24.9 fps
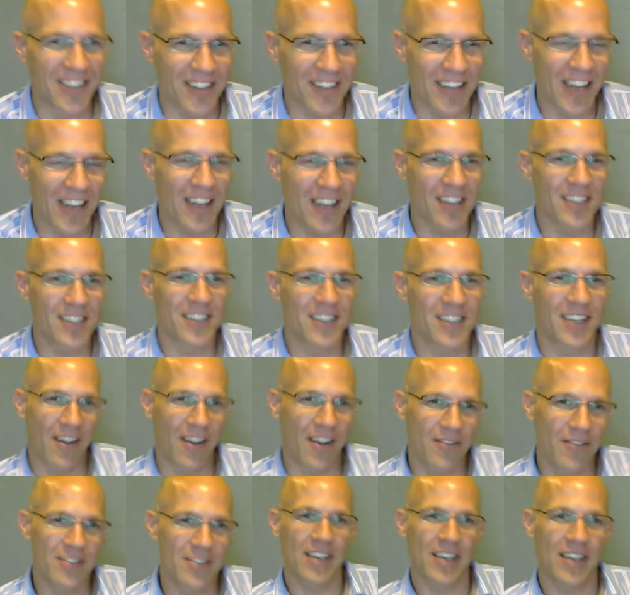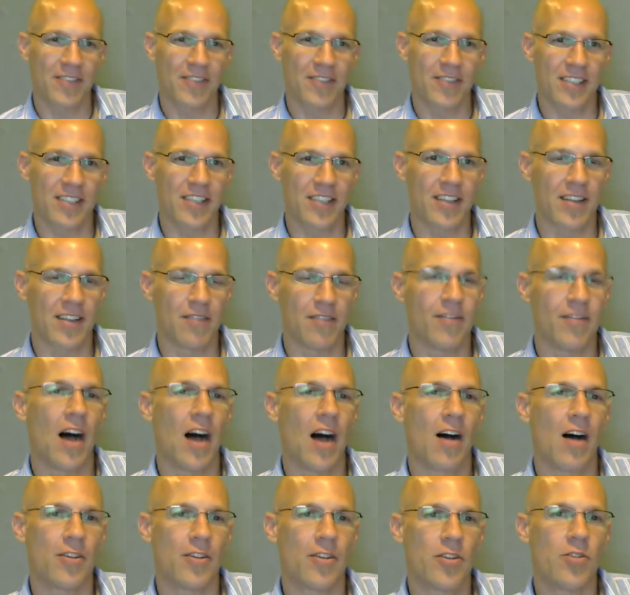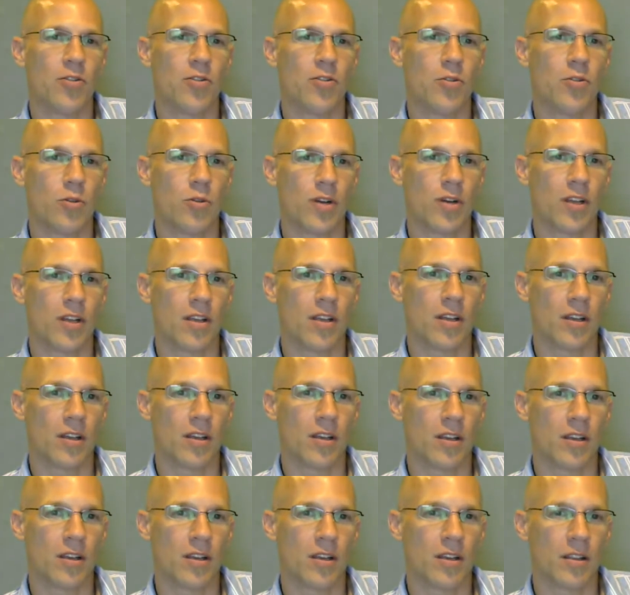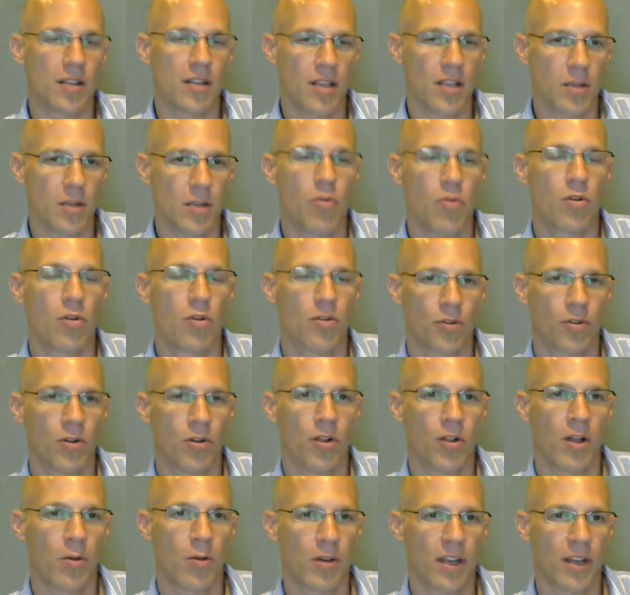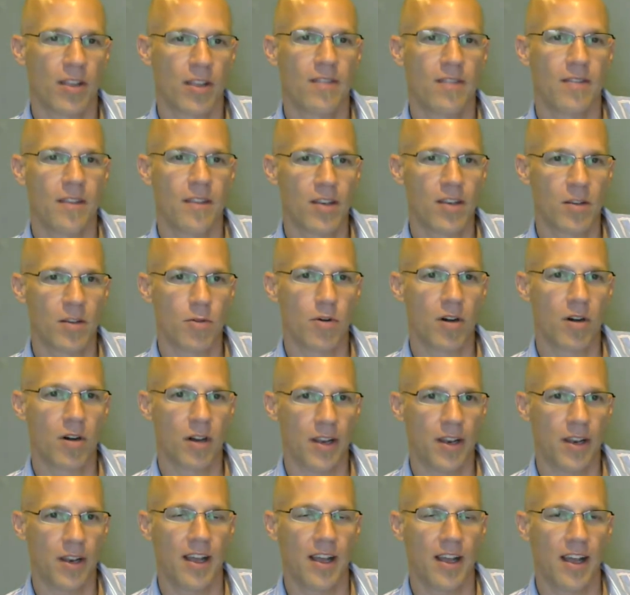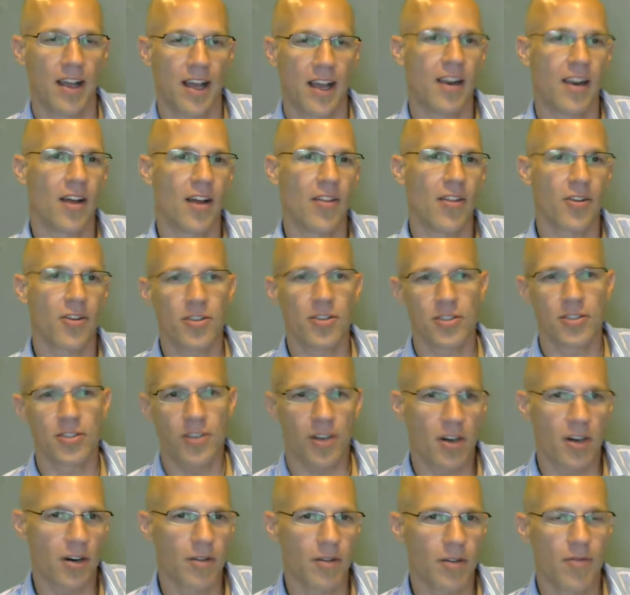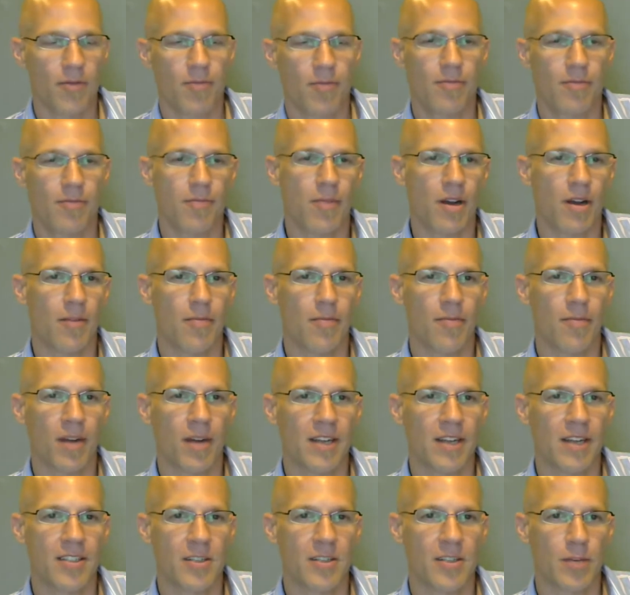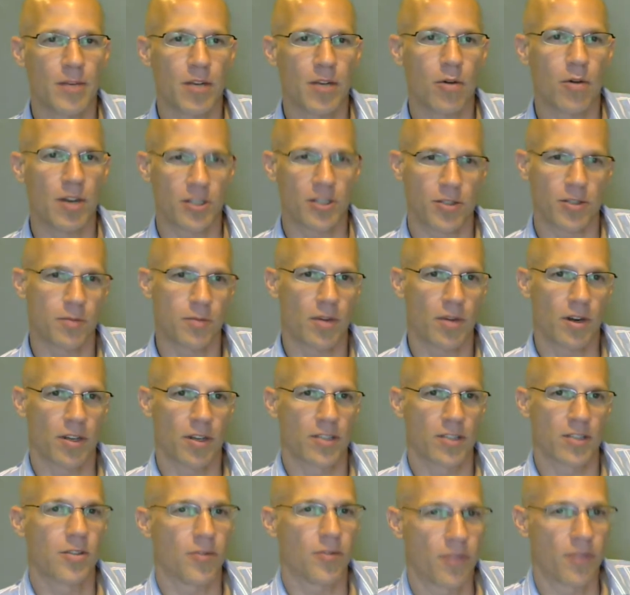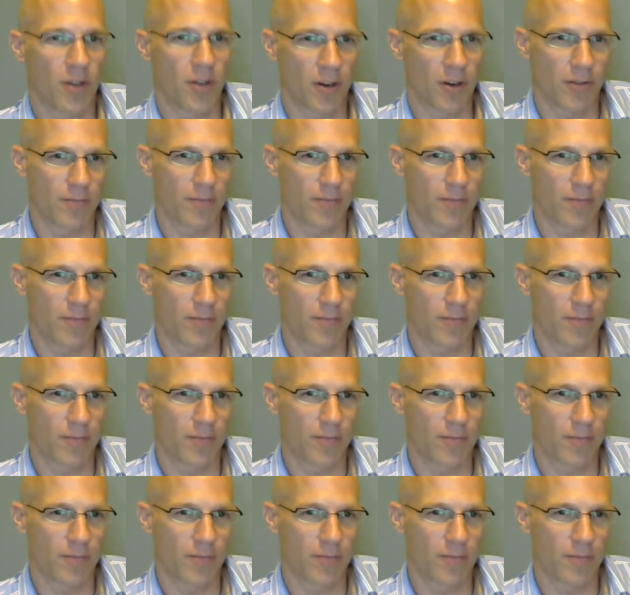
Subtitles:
colleges have seen the value in the portfolio and want to continue on, and others might still be question marks so far.